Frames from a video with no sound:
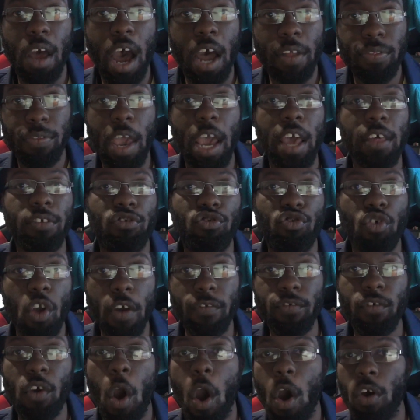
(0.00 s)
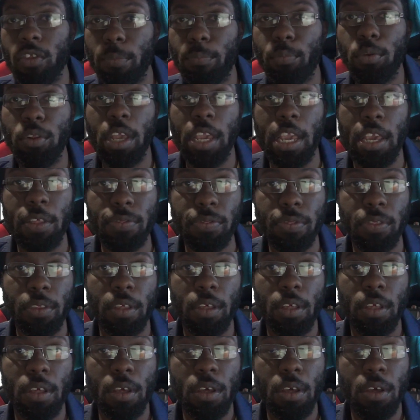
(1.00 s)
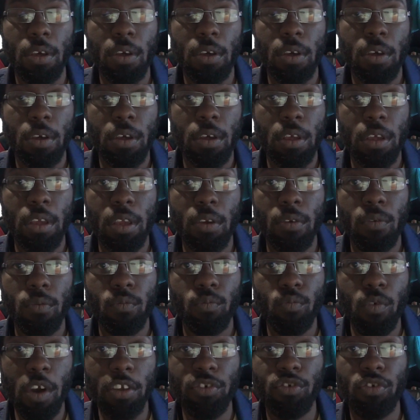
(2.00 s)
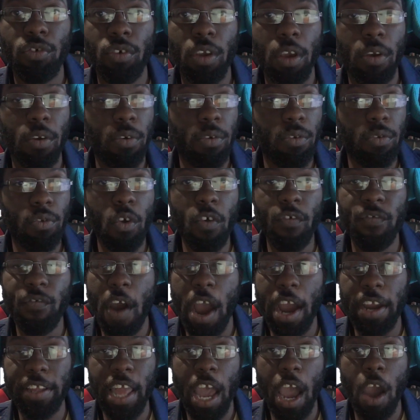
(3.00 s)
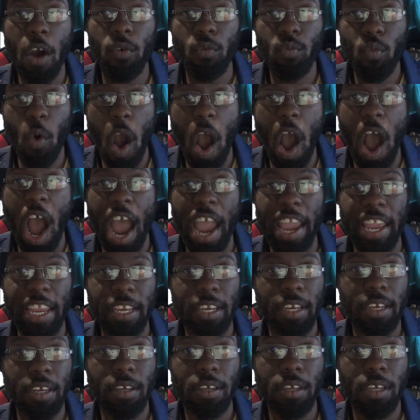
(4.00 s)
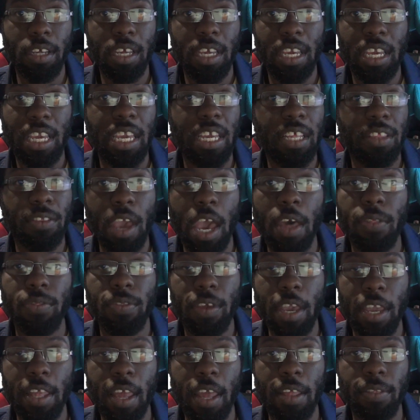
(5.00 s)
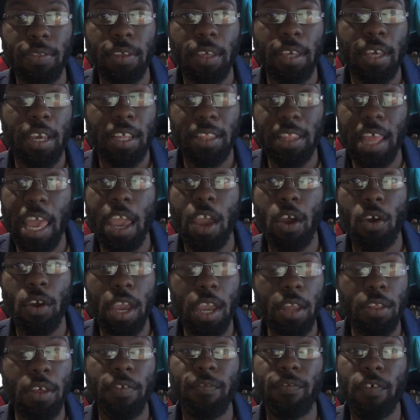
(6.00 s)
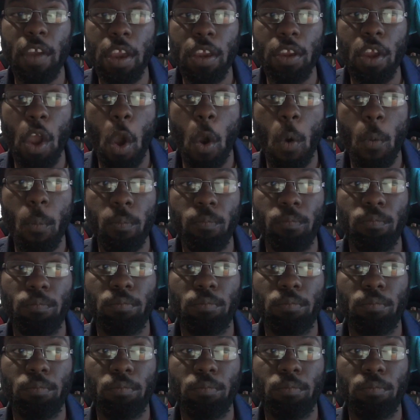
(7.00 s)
Tess should have called the police, which you find out why Tess didn't later in this video.